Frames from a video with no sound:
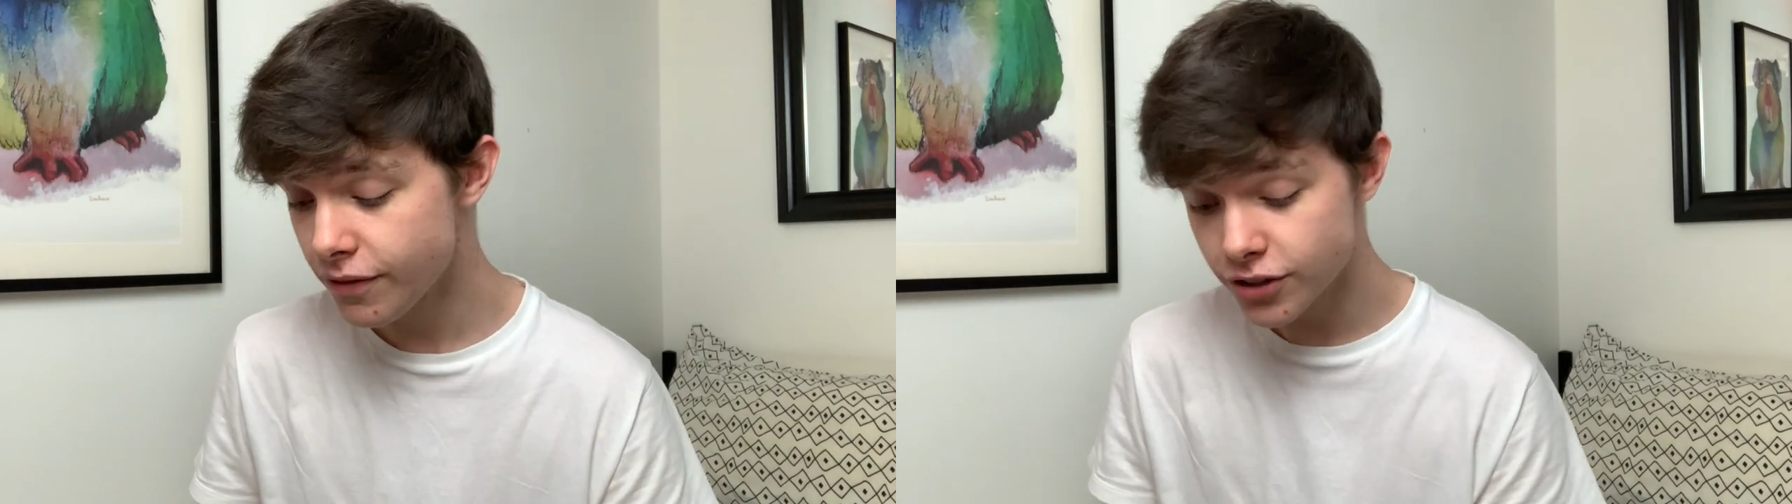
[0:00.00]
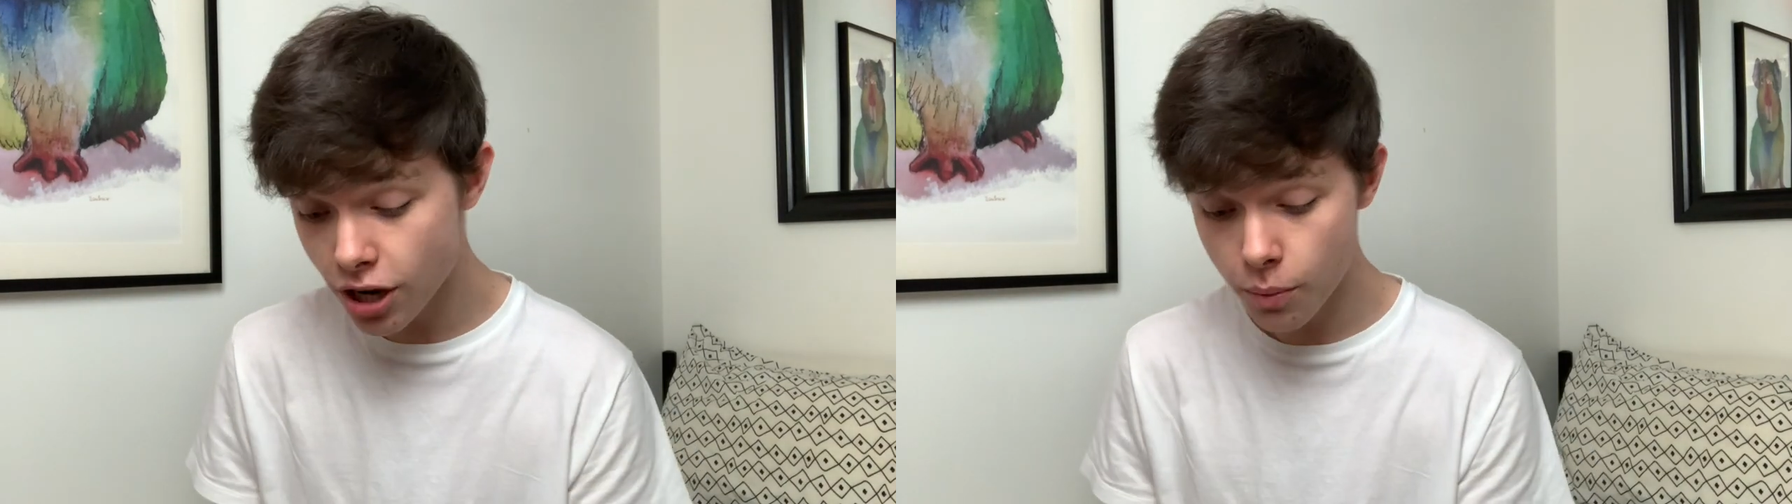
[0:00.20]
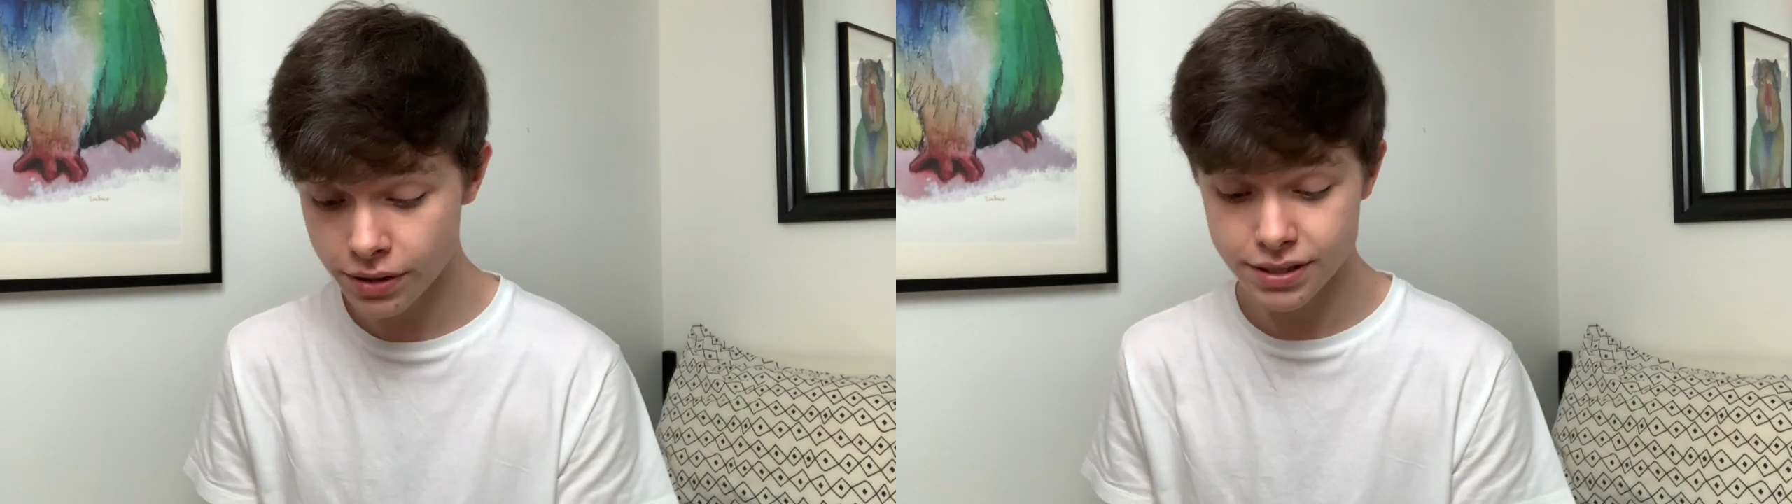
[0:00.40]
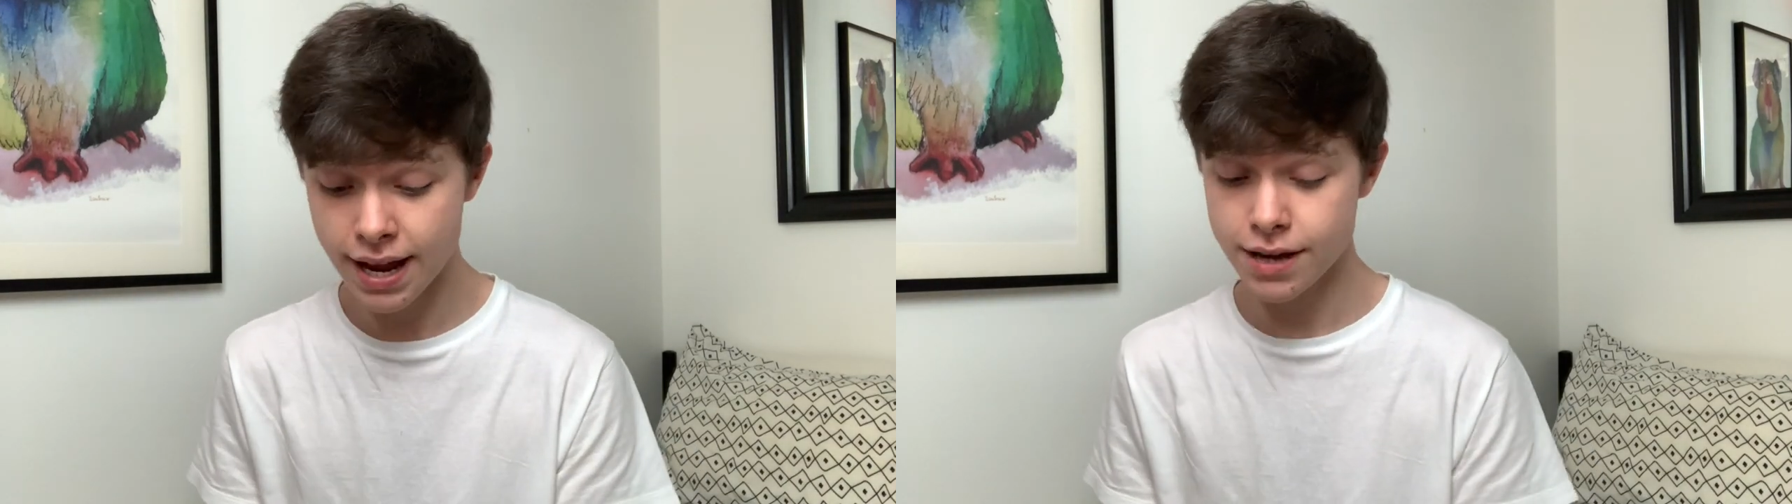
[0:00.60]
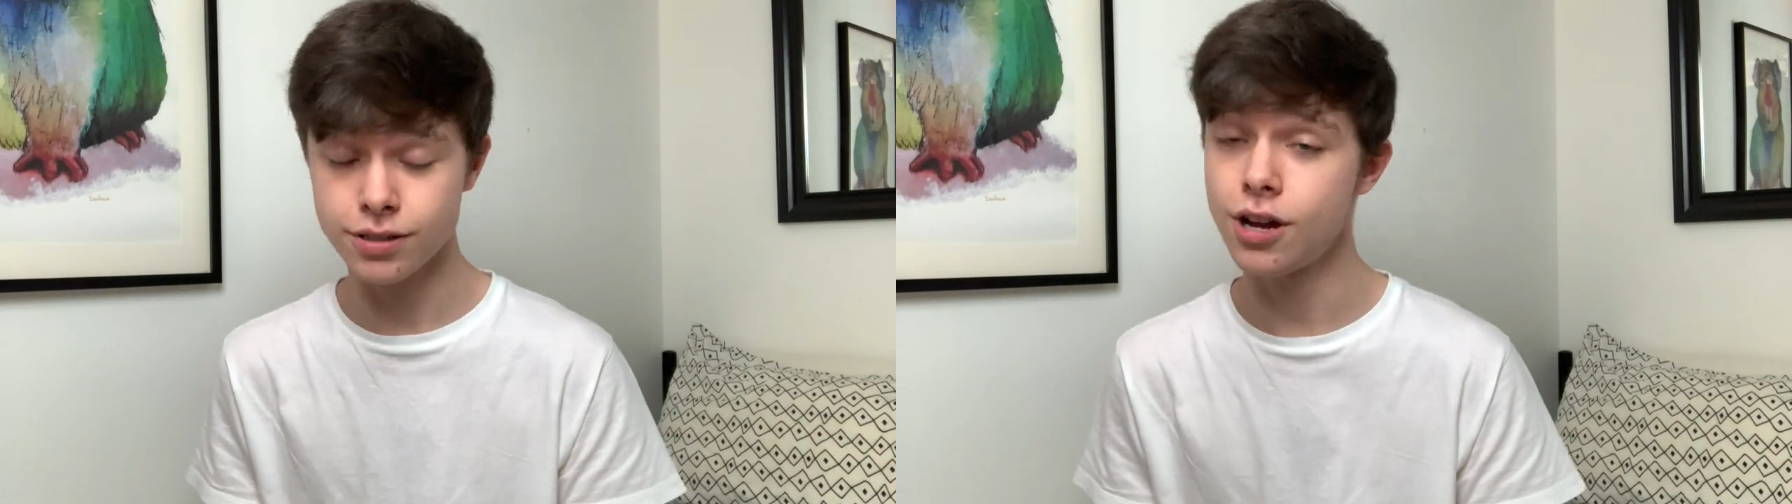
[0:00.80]
If you don't want to
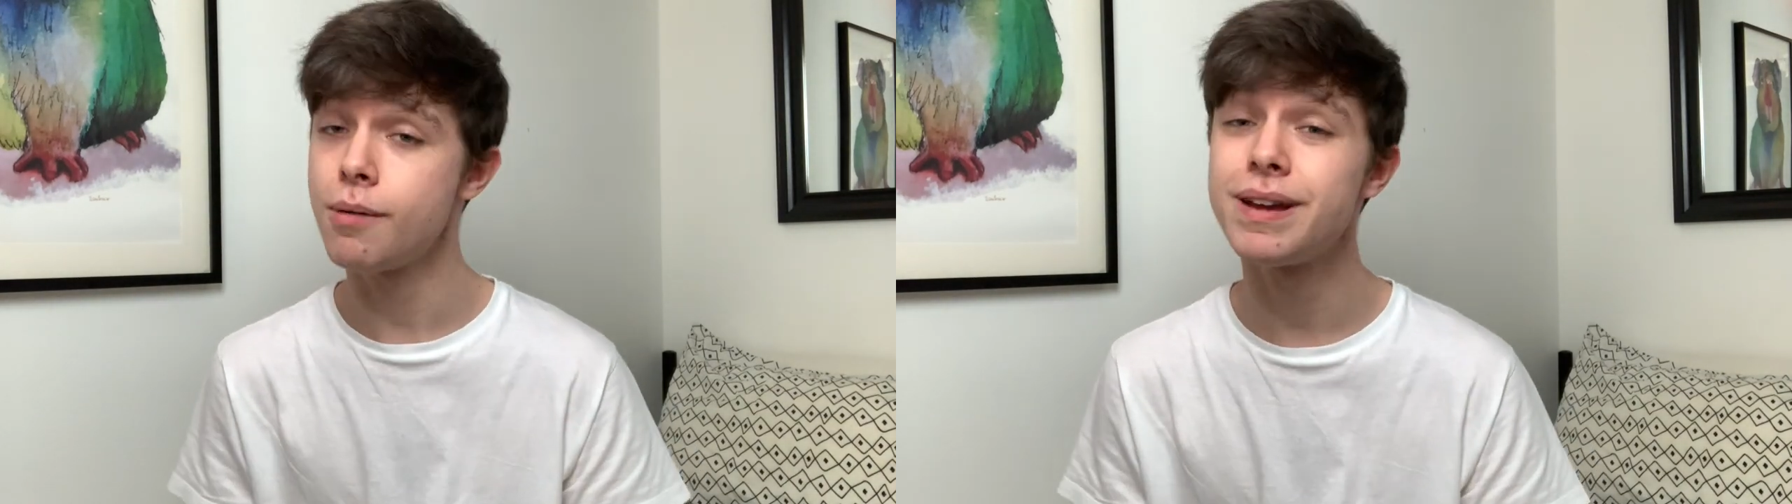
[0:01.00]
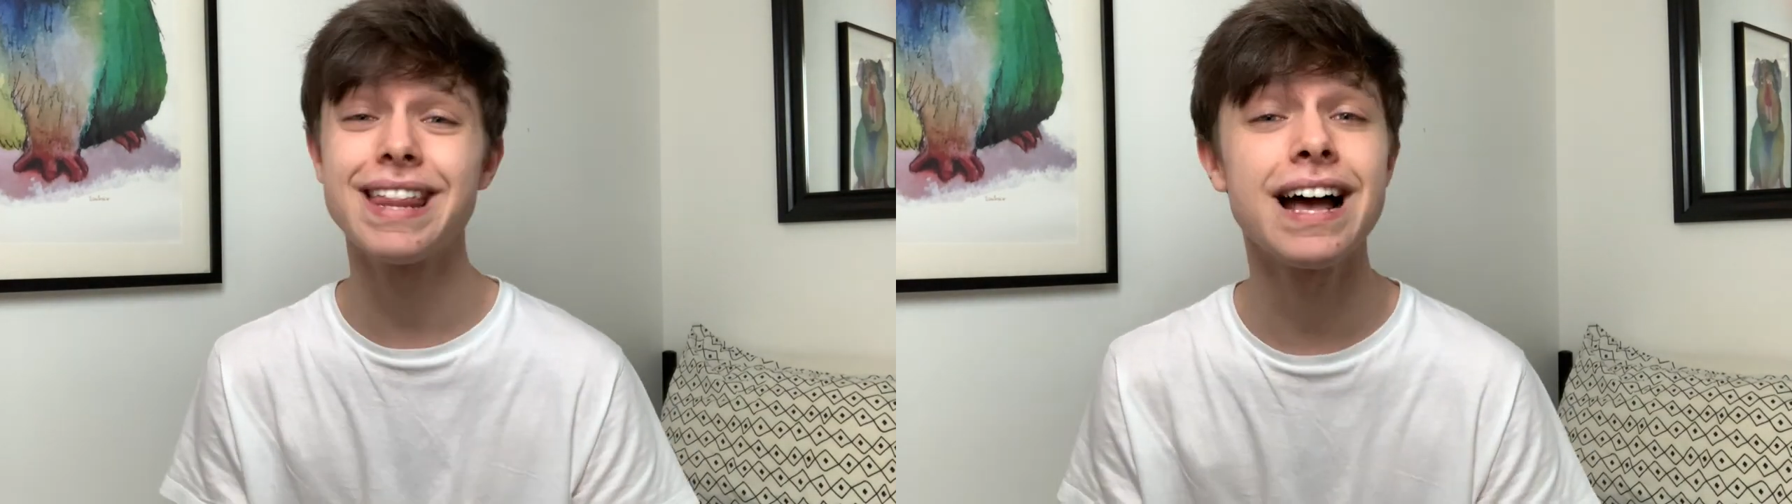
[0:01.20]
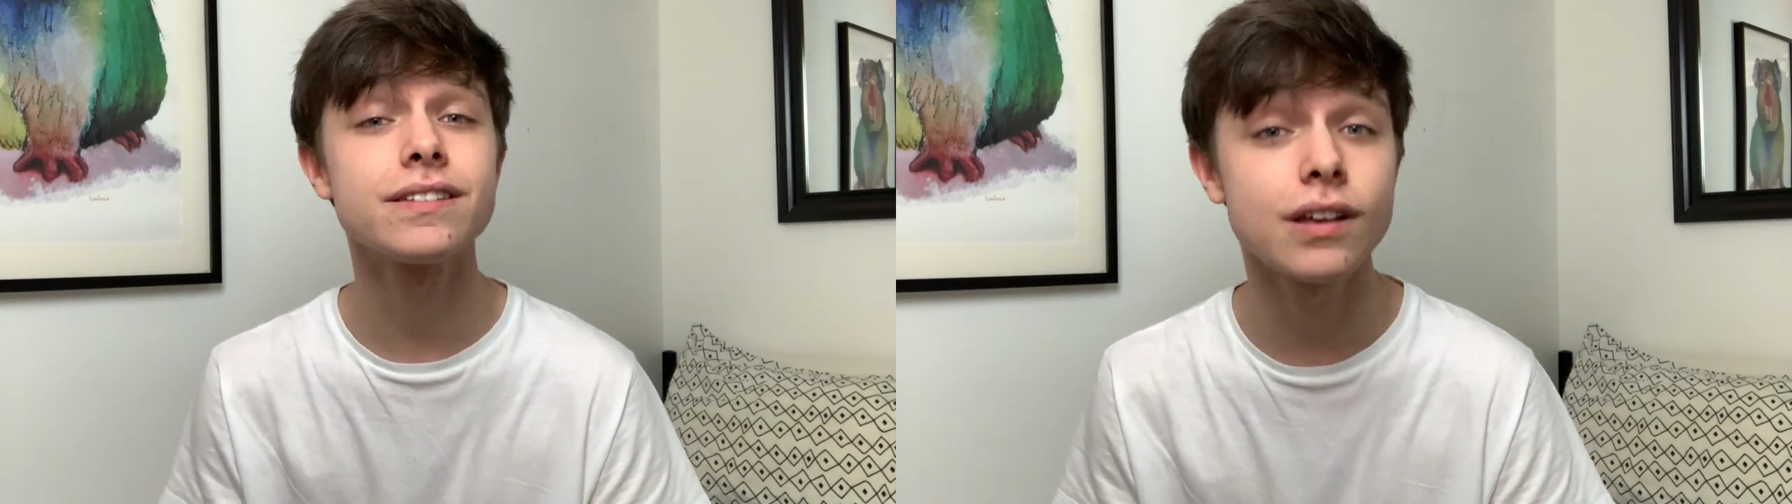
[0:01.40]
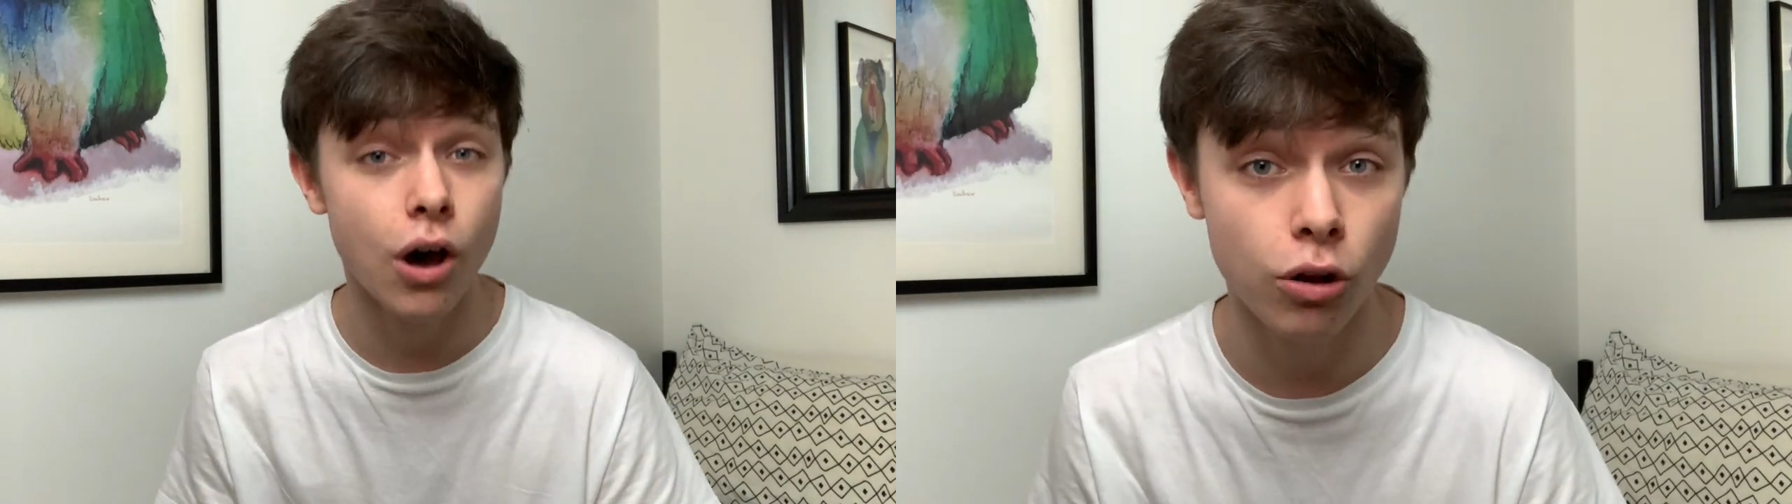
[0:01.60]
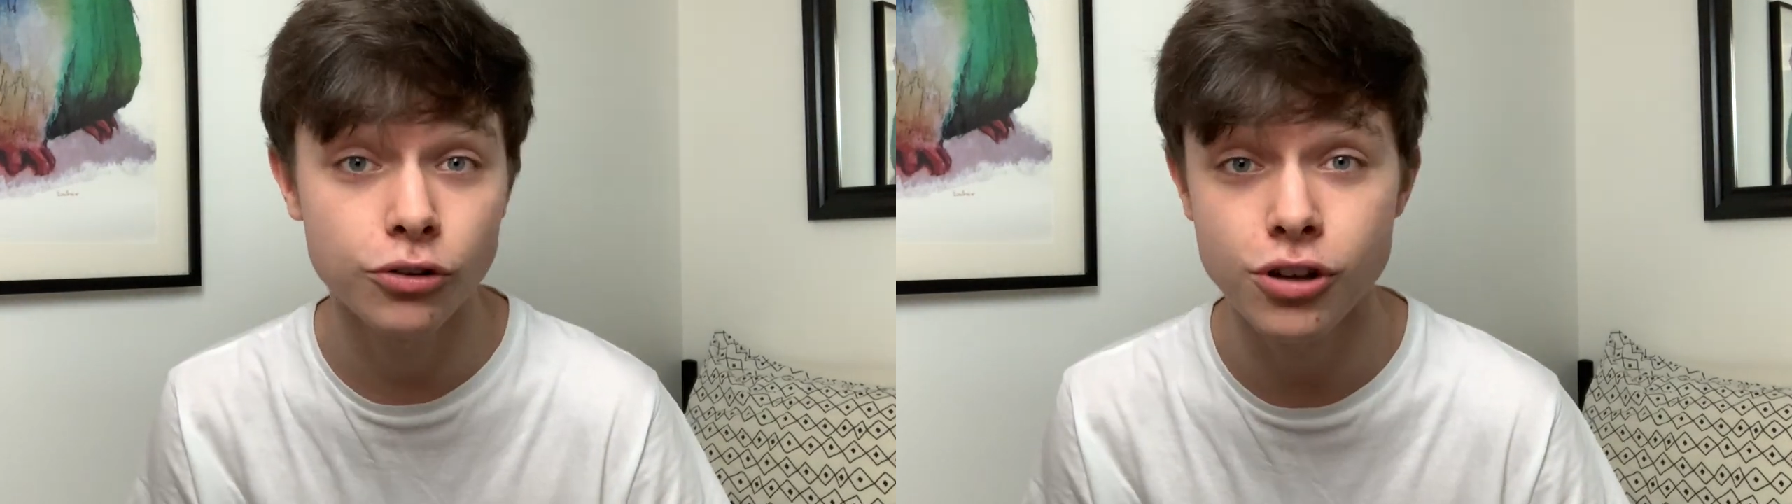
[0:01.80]
get to know me, that's
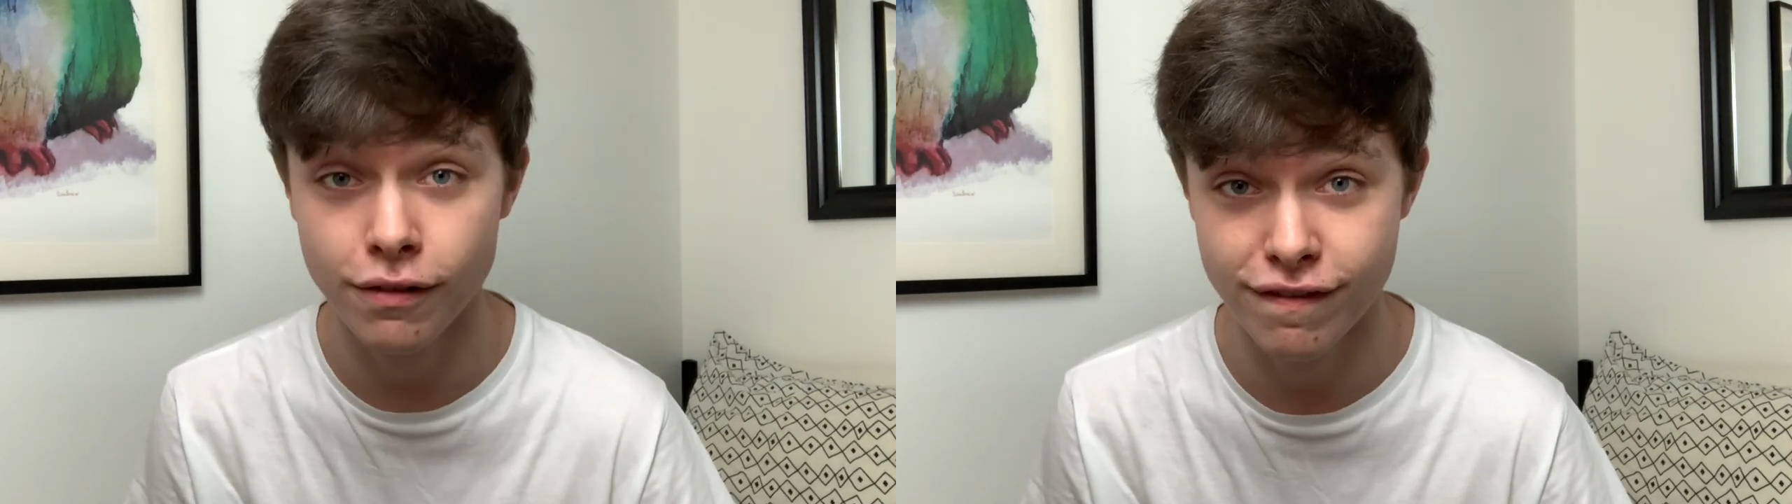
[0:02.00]
also